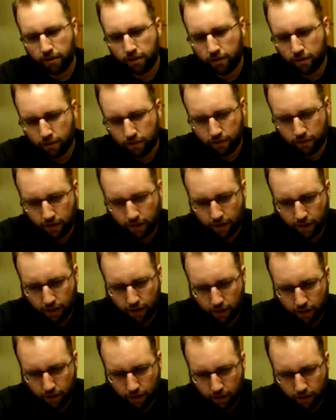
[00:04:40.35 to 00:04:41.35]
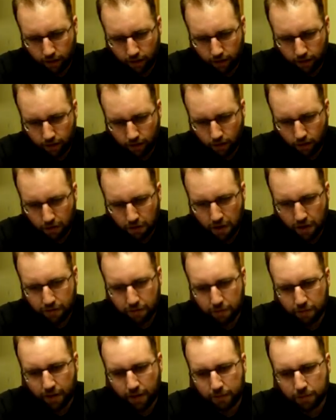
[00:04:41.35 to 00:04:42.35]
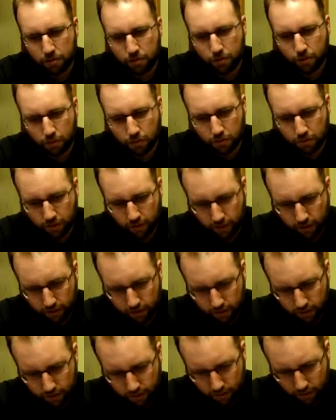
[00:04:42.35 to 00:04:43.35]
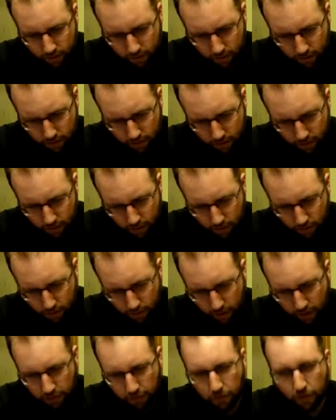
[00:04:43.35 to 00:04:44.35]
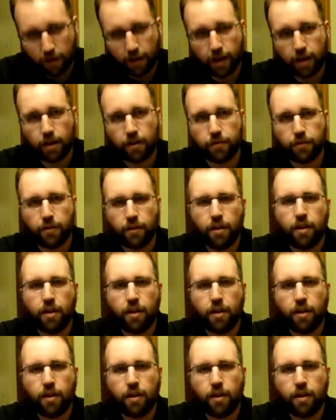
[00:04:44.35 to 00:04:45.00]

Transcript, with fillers: This is a uh, autograph from Topps 206, 2009